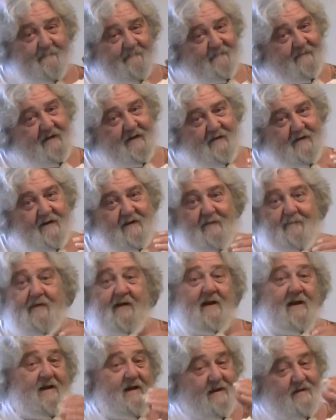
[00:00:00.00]
Very
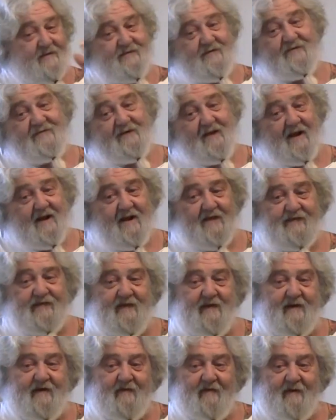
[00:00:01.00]
unappealing, and just like I
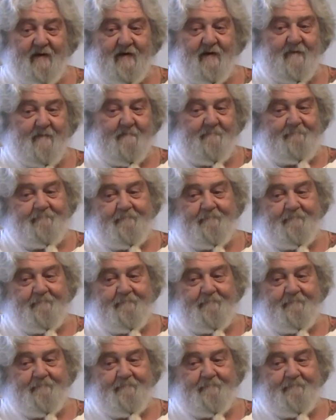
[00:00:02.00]
said earlier,